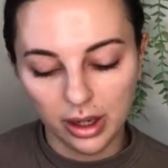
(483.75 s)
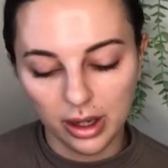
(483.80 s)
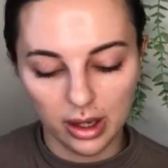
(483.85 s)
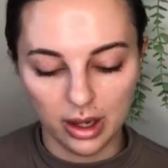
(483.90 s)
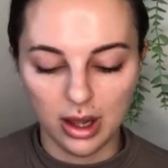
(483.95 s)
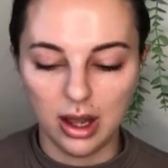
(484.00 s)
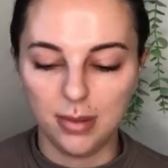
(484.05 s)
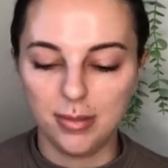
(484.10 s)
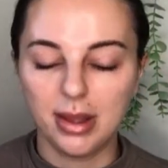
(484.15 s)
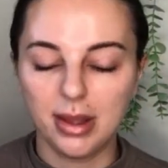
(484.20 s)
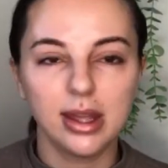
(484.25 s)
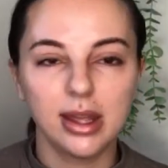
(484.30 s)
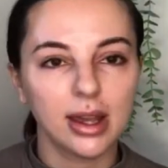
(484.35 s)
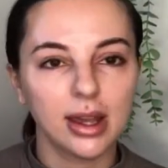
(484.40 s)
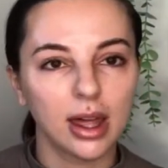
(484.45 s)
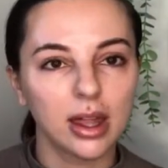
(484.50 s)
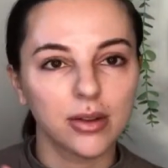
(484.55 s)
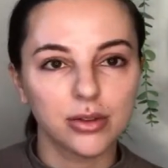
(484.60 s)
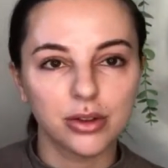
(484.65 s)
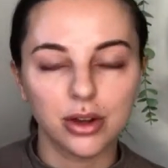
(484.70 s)
Um, any
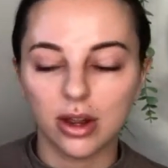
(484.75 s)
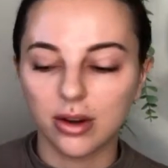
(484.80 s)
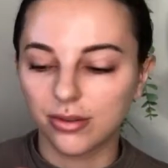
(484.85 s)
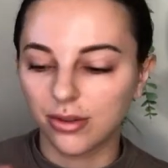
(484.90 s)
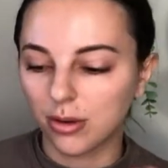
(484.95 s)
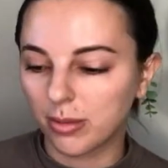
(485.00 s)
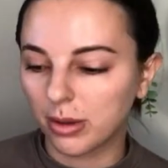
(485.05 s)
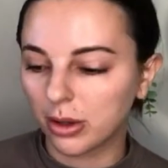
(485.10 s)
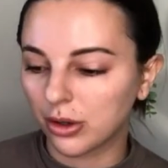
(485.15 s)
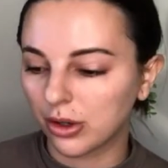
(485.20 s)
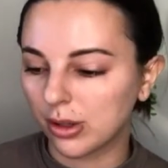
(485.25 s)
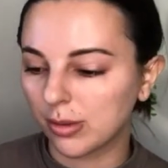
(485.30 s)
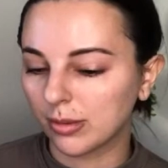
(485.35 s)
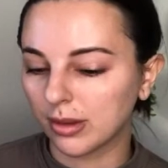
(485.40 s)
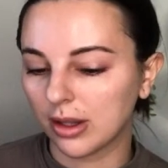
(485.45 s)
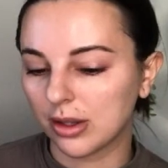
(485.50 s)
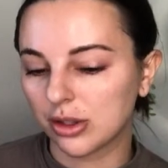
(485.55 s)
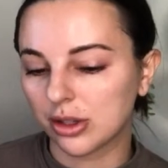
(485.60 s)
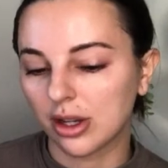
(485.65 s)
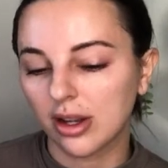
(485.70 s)
kind of non-foaming cream cleanser.